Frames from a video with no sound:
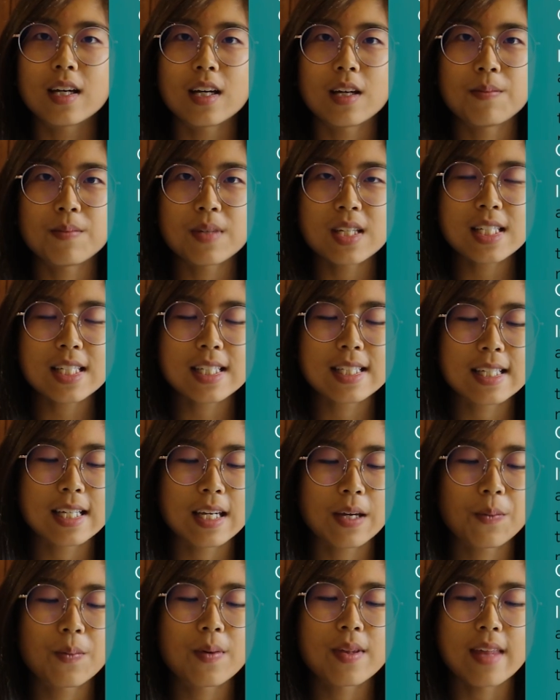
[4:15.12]

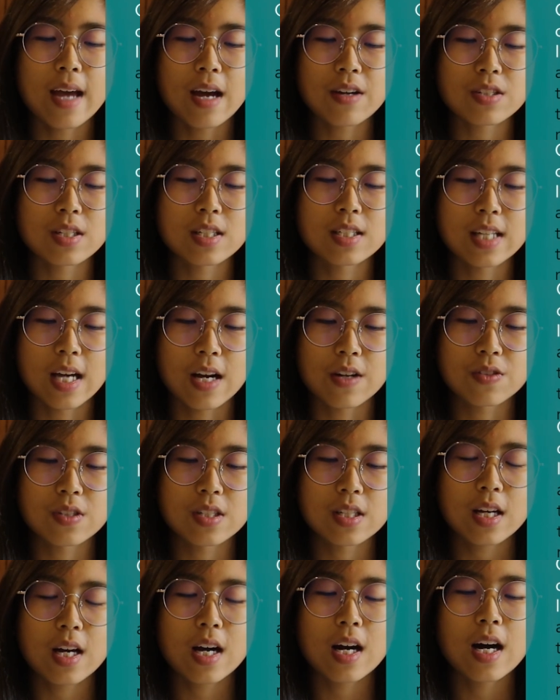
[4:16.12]
Immediately, without a
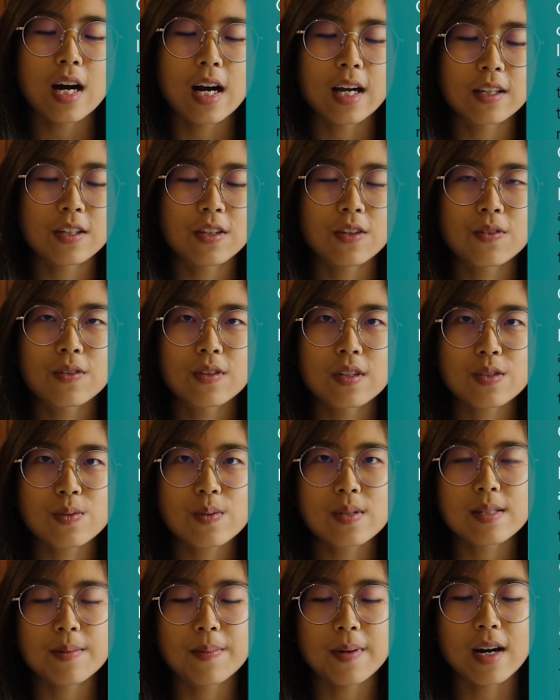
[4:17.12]
doubt, I knew this
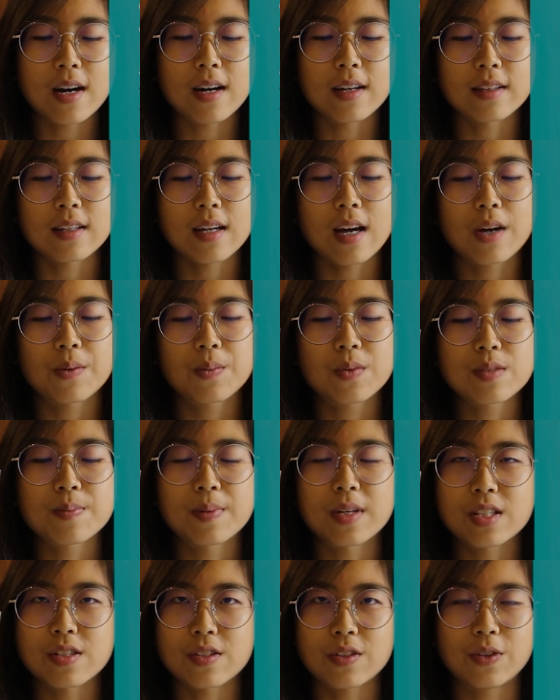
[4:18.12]
was a path I would
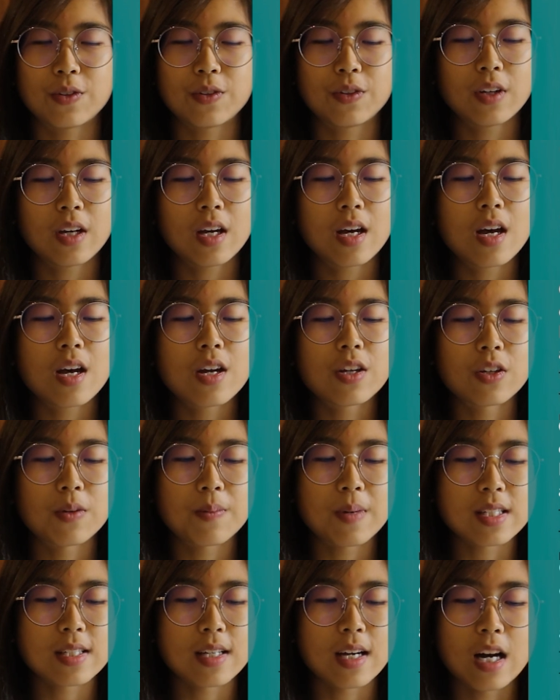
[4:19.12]
pursue, no
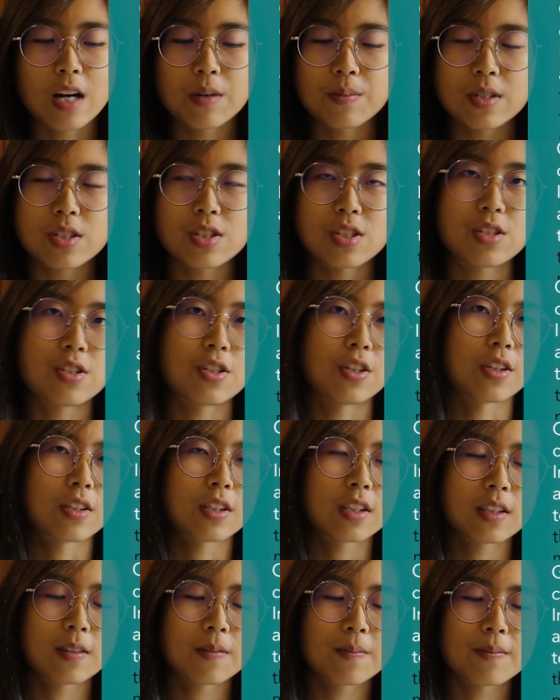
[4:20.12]
matter how much it
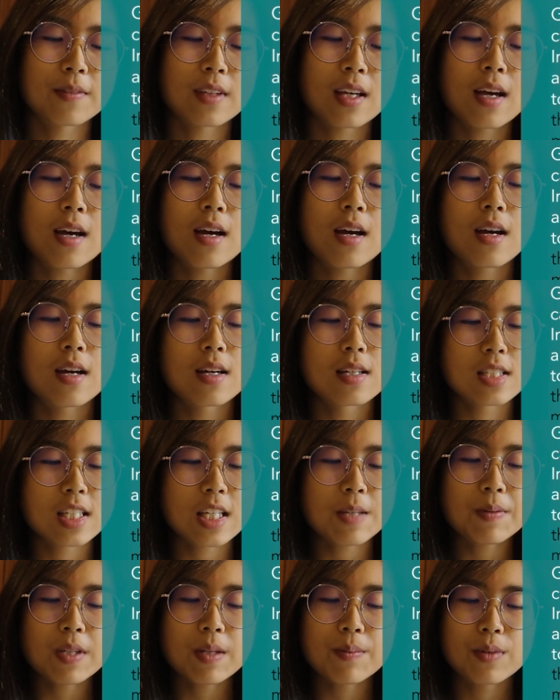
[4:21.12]
took.
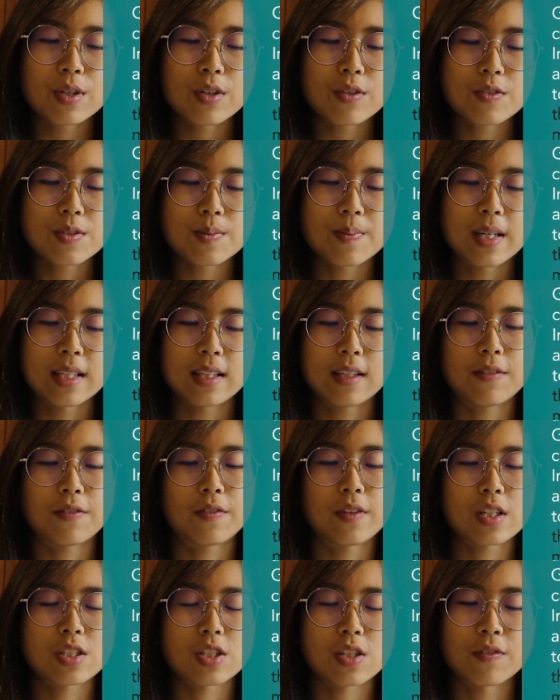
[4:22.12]
Deeply moved by the
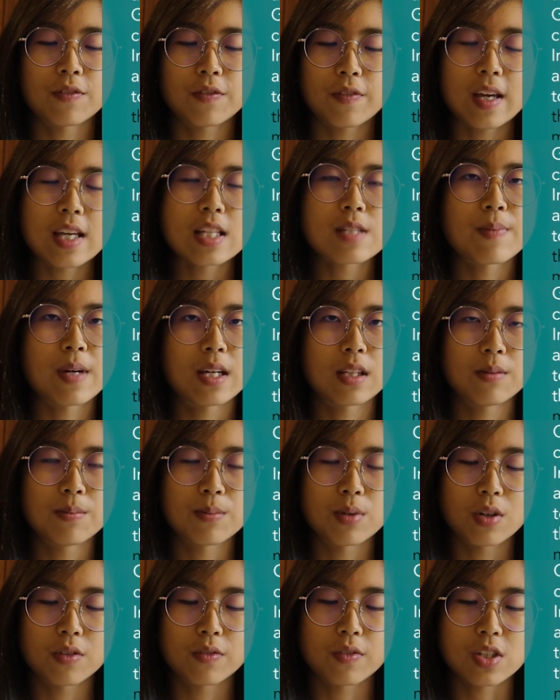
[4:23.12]
affliction faced by the
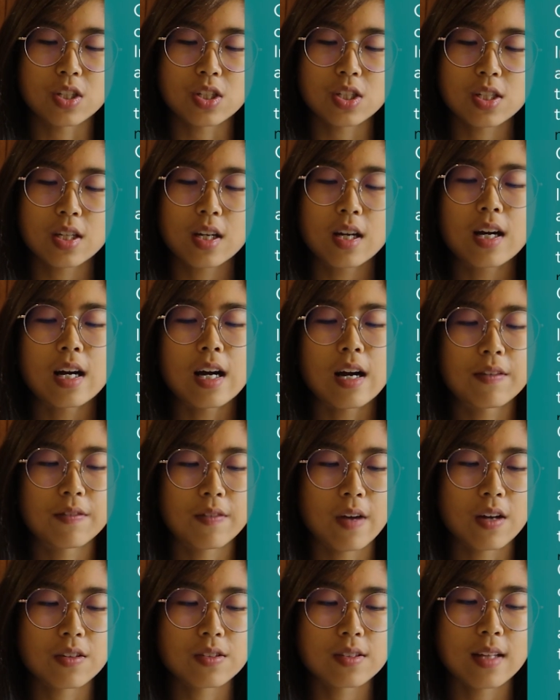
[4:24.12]
impoverished, I
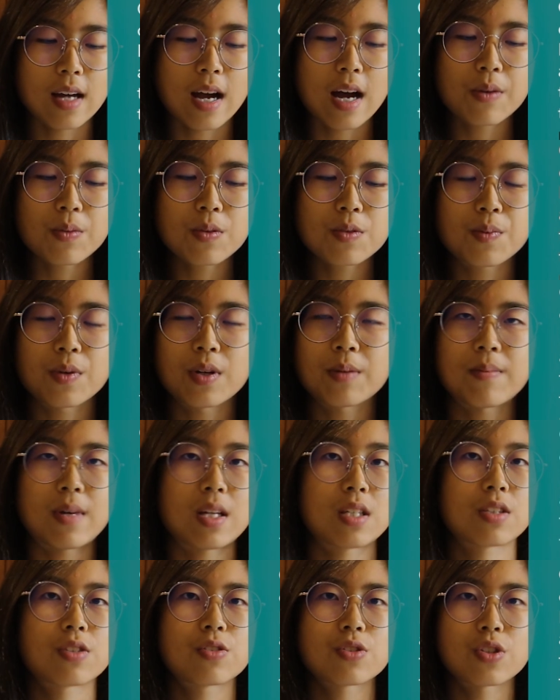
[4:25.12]
vowed that I would bring
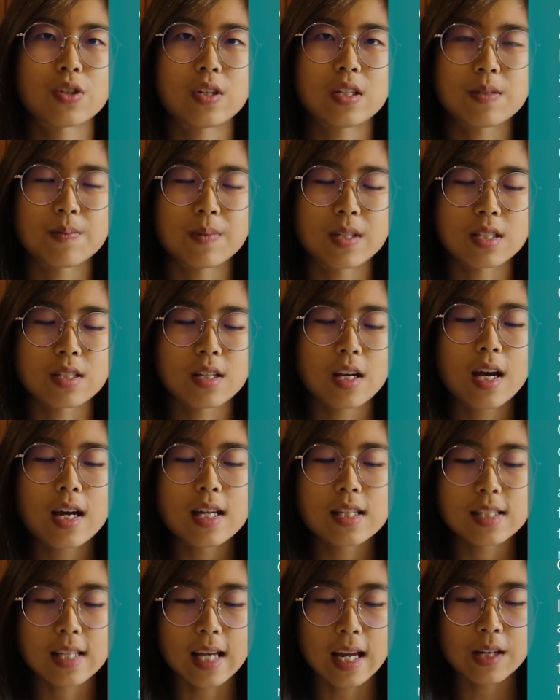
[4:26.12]
medical treatment
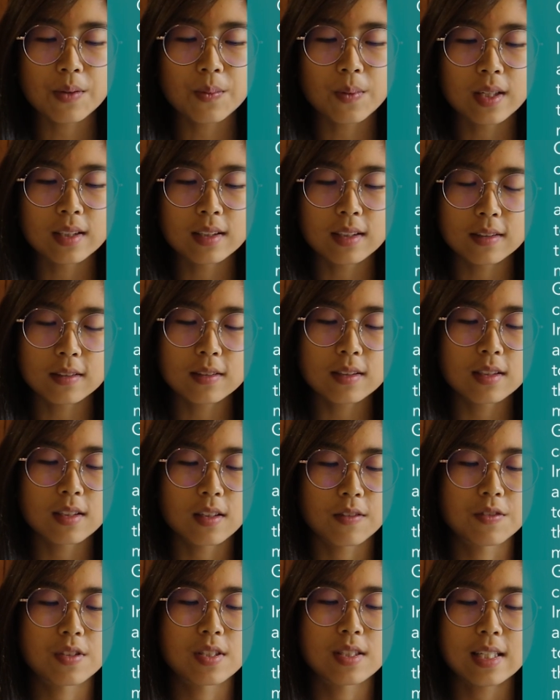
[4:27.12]
to anyone ill
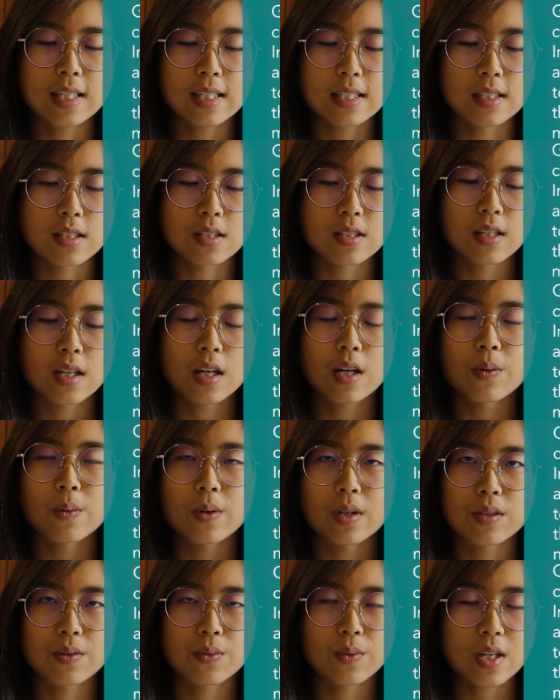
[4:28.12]
enough to need it,
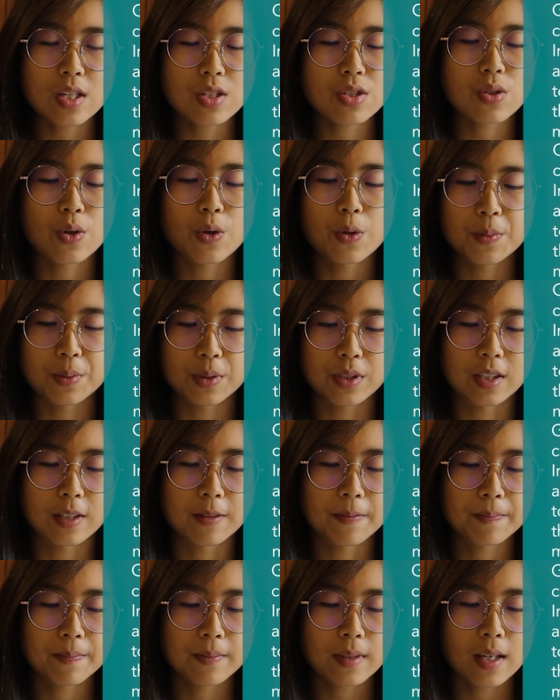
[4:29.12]
whether rich or poor.